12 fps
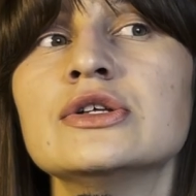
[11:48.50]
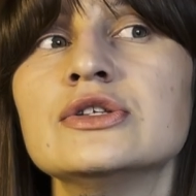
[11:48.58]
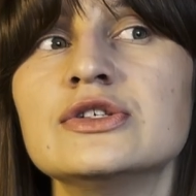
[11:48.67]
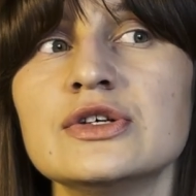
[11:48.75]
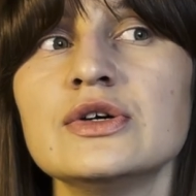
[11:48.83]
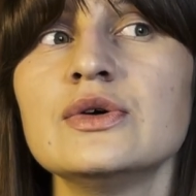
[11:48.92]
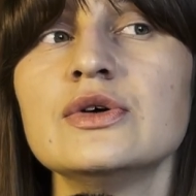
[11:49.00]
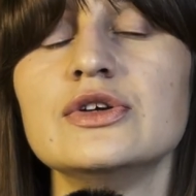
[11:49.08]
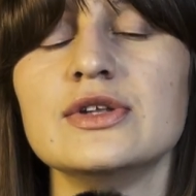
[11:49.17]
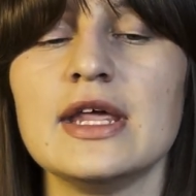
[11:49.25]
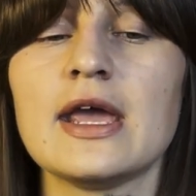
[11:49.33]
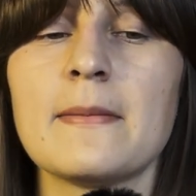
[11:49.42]
2
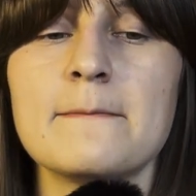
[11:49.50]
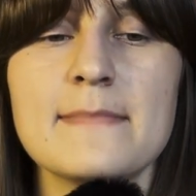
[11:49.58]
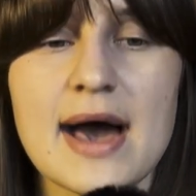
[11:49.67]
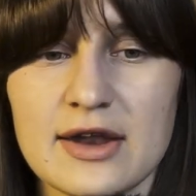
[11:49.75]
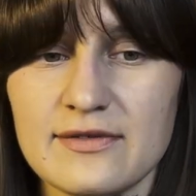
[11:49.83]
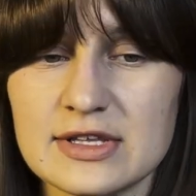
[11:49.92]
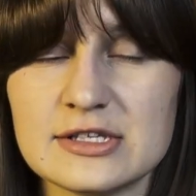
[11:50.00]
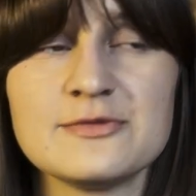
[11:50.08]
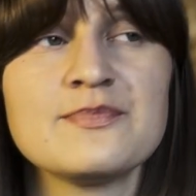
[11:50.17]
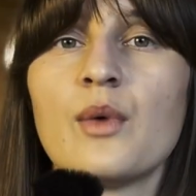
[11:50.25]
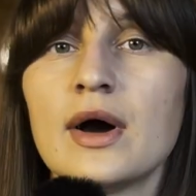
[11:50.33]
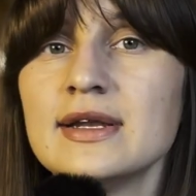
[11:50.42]
unique
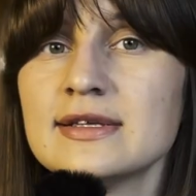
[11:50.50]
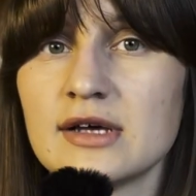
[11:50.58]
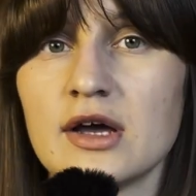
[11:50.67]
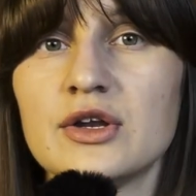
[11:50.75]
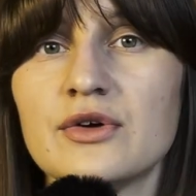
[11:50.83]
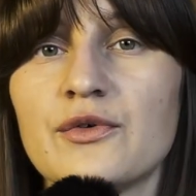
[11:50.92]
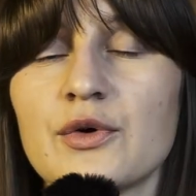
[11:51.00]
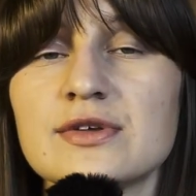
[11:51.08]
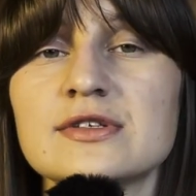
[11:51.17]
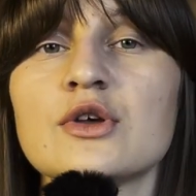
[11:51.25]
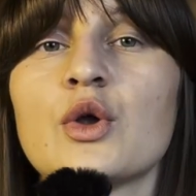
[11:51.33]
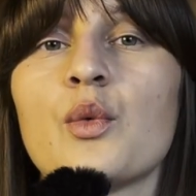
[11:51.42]
benefits. 1 designer
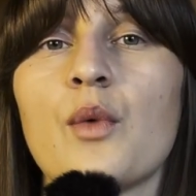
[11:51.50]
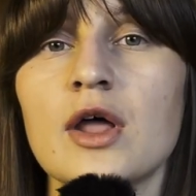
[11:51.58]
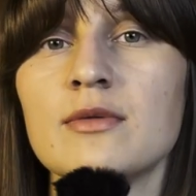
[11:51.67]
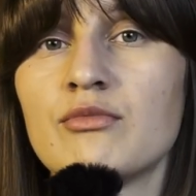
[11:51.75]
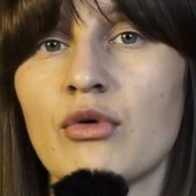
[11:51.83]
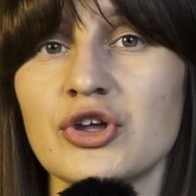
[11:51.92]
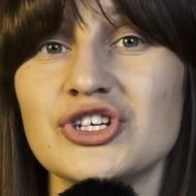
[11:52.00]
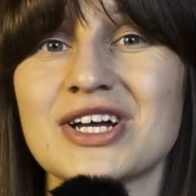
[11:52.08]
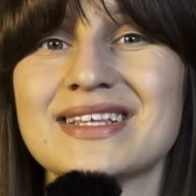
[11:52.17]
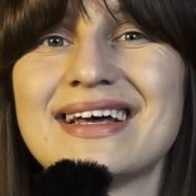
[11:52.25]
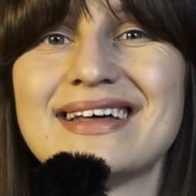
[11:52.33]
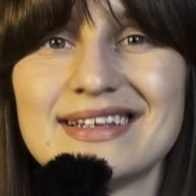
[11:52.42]
focuses on 1
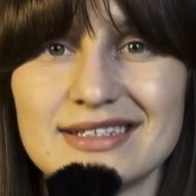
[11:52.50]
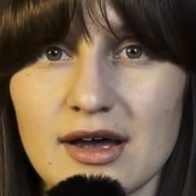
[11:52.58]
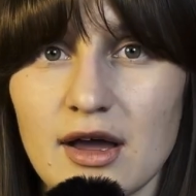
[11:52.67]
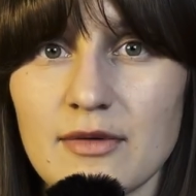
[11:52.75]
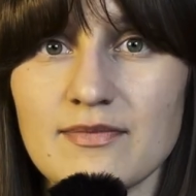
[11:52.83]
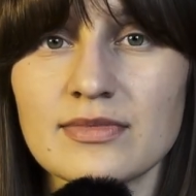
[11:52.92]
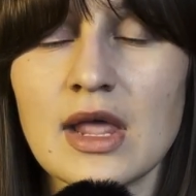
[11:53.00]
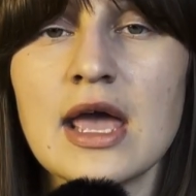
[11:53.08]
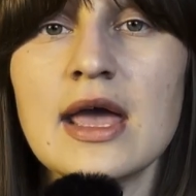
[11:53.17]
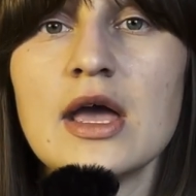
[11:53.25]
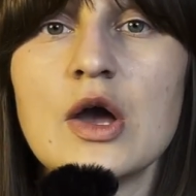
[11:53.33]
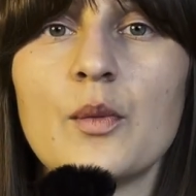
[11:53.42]
project at a time.
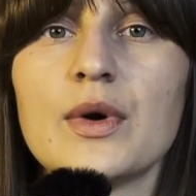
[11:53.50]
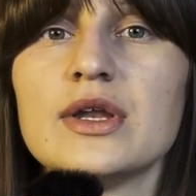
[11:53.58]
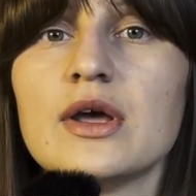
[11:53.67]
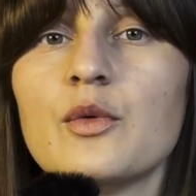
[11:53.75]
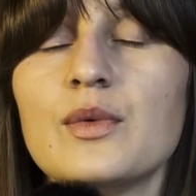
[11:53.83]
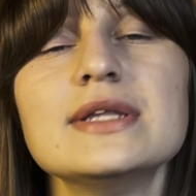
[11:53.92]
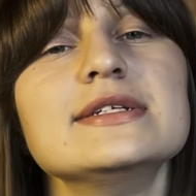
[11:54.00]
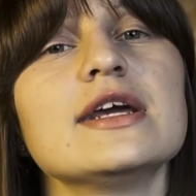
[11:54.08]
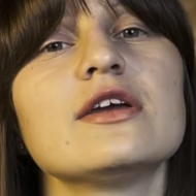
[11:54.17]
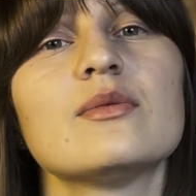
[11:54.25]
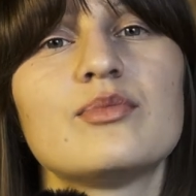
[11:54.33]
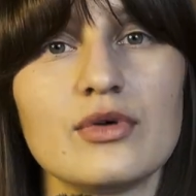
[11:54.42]
When we
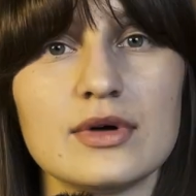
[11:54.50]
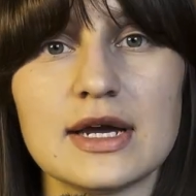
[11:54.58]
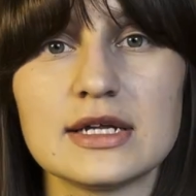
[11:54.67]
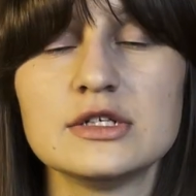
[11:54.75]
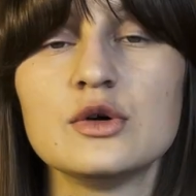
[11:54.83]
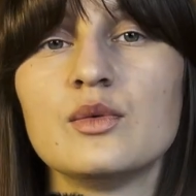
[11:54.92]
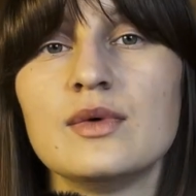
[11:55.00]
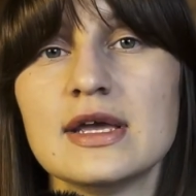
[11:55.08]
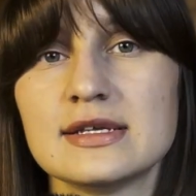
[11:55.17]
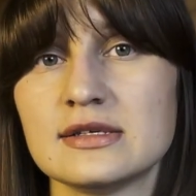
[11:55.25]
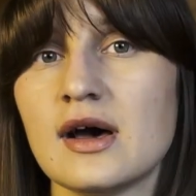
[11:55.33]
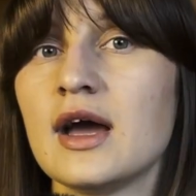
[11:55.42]
take your product, we
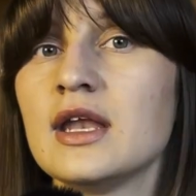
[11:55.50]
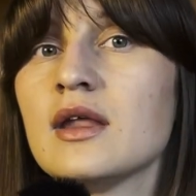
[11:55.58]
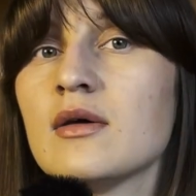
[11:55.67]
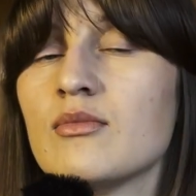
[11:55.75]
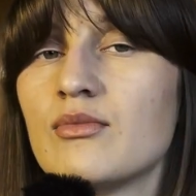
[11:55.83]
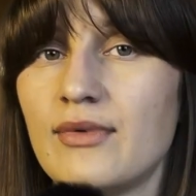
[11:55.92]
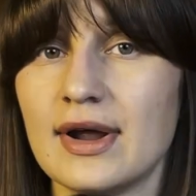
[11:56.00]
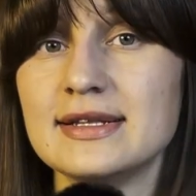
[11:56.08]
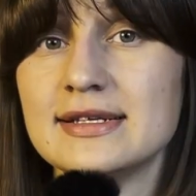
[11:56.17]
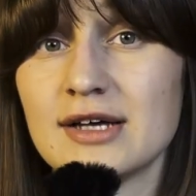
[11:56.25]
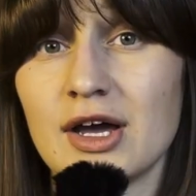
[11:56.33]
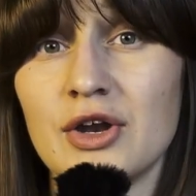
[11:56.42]
assign
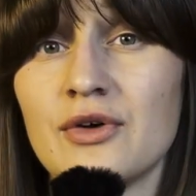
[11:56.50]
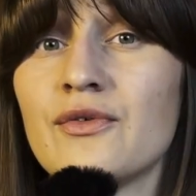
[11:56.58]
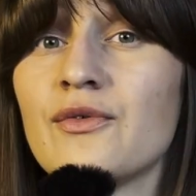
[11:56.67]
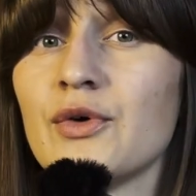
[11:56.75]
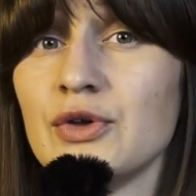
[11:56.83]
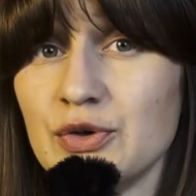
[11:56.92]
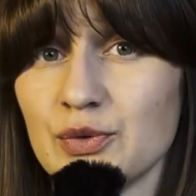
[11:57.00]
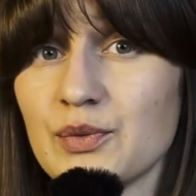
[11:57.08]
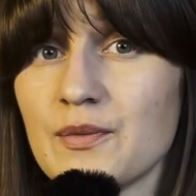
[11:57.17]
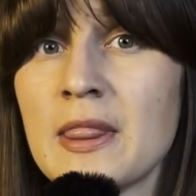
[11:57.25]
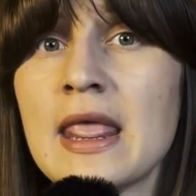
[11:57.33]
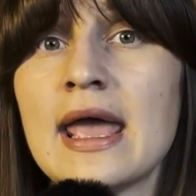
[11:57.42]
brand designer for
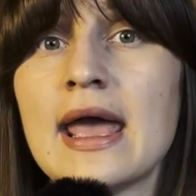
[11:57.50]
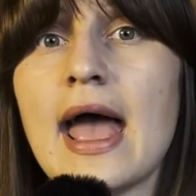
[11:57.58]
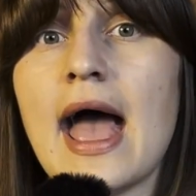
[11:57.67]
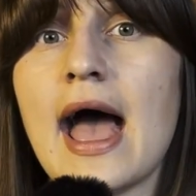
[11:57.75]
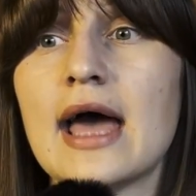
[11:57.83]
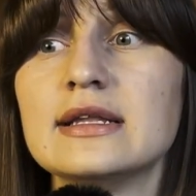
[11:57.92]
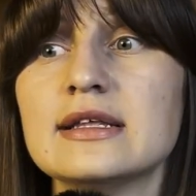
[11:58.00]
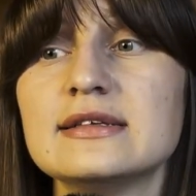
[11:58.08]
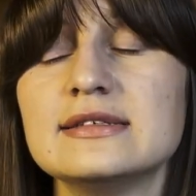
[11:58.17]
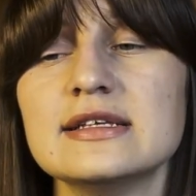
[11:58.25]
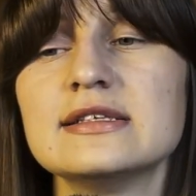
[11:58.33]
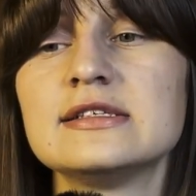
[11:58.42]
you. And
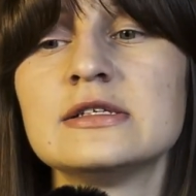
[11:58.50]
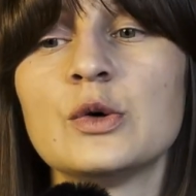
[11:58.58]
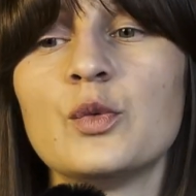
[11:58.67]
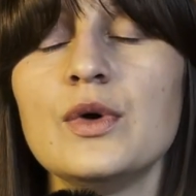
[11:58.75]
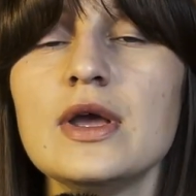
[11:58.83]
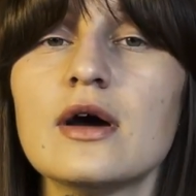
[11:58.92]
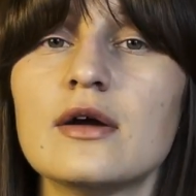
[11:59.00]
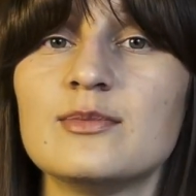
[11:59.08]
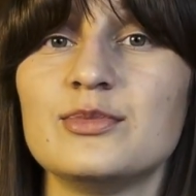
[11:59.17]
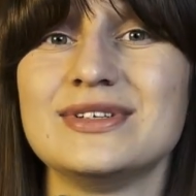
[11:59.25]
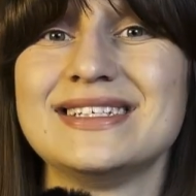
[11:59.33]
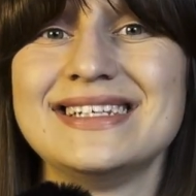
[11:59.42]
since we are
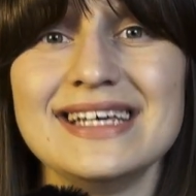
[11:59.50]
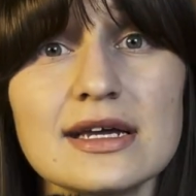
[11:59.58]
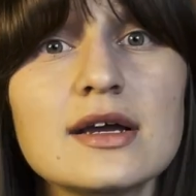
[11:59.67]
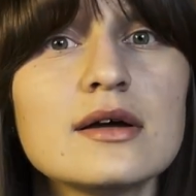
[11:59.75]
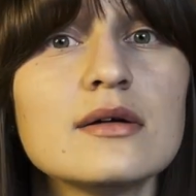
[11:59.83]
a boutique